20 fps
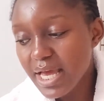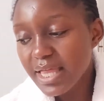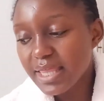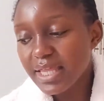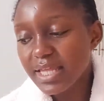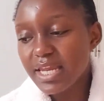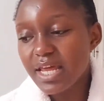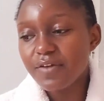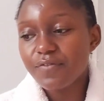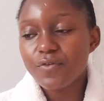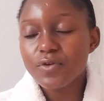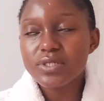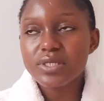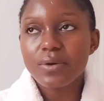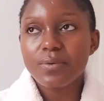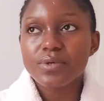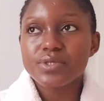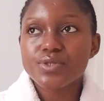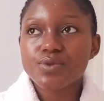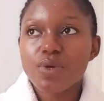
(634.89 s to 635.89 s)
The diffuser
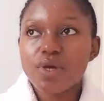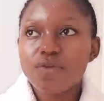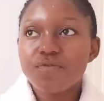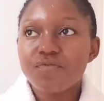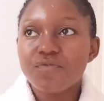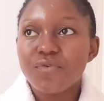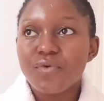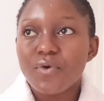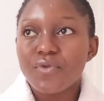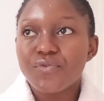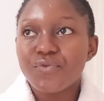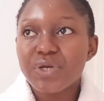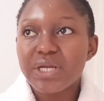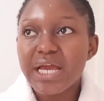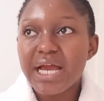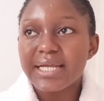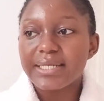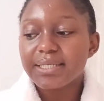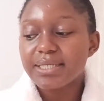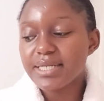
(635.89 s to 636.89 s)
was going for
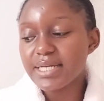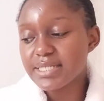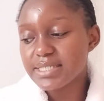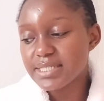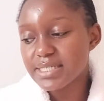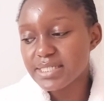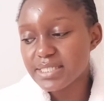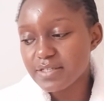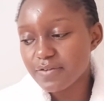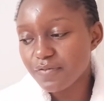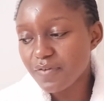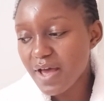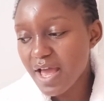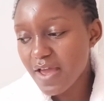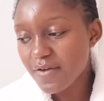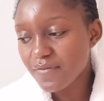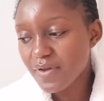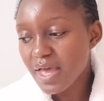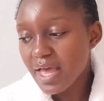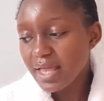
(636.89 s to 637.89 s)

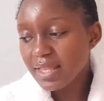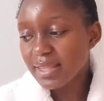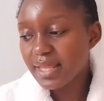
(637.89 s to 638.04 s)
365.